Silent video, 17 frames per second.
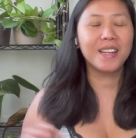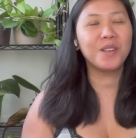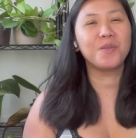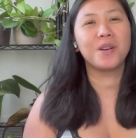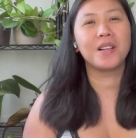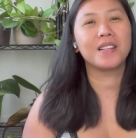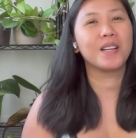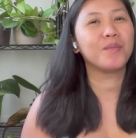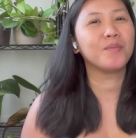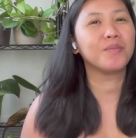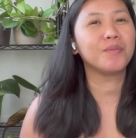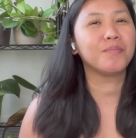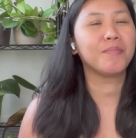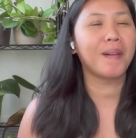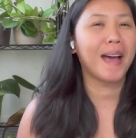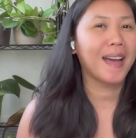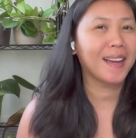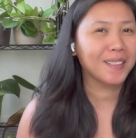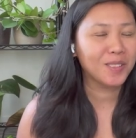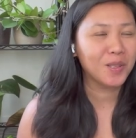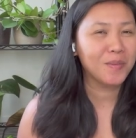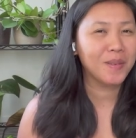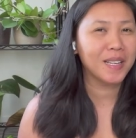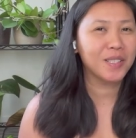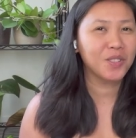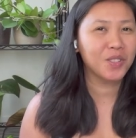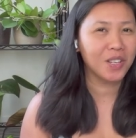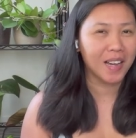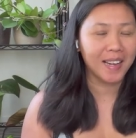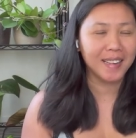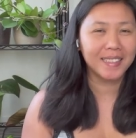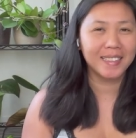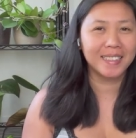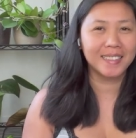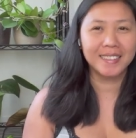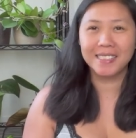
welcome back to my channel.